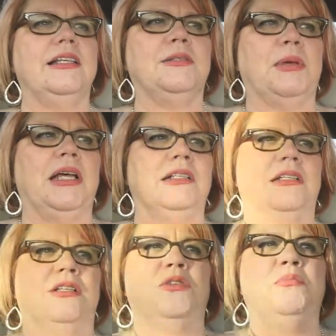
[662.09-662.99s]
a spot
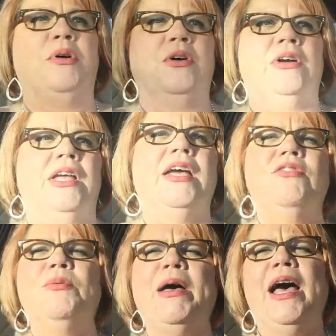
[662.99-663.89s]
to park.
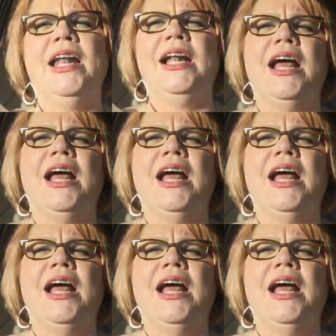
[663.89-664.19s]
Everybody